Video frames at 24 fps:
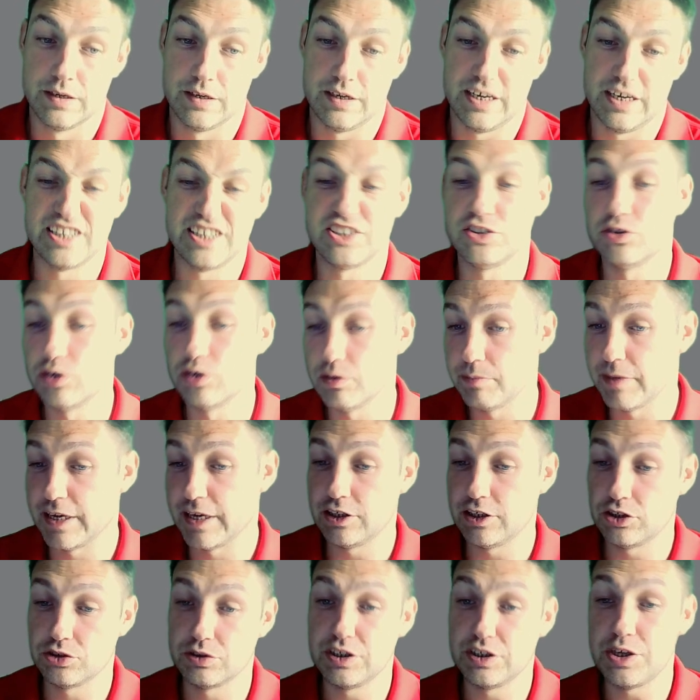It's not
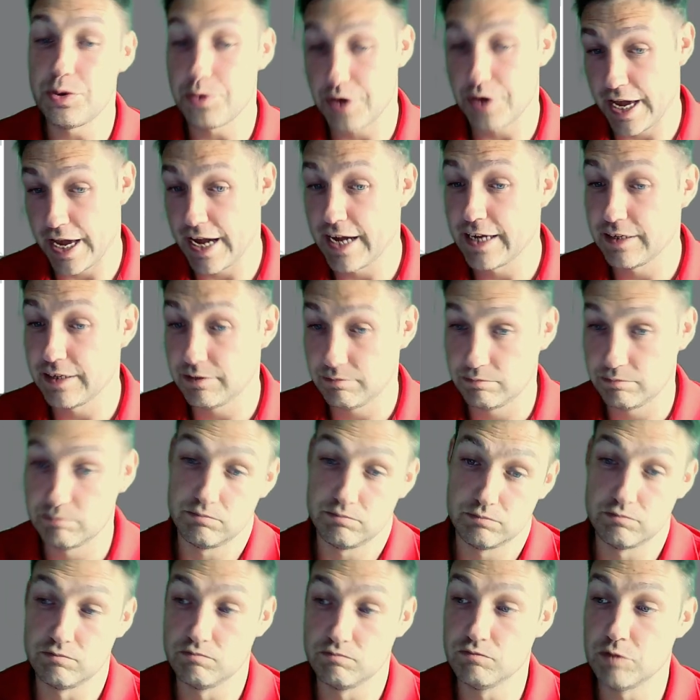mandatory. You can
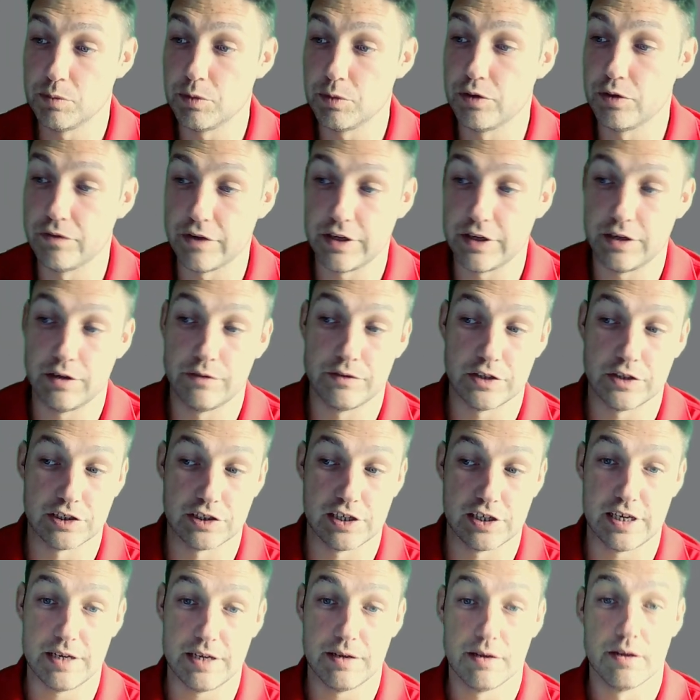remove it,
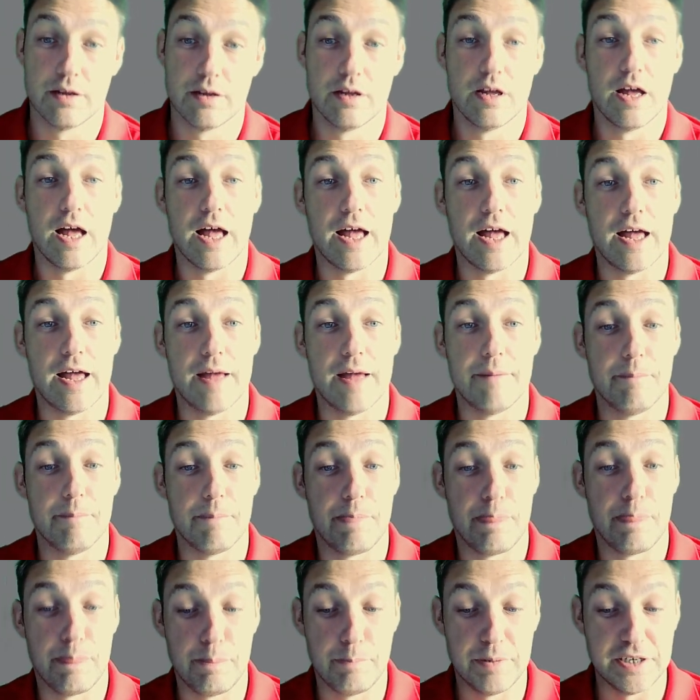obviously,
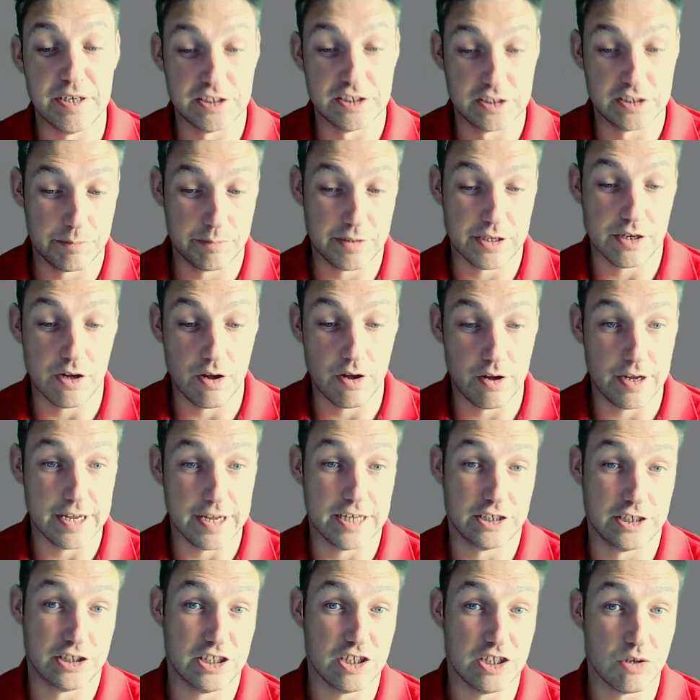but it's something I actually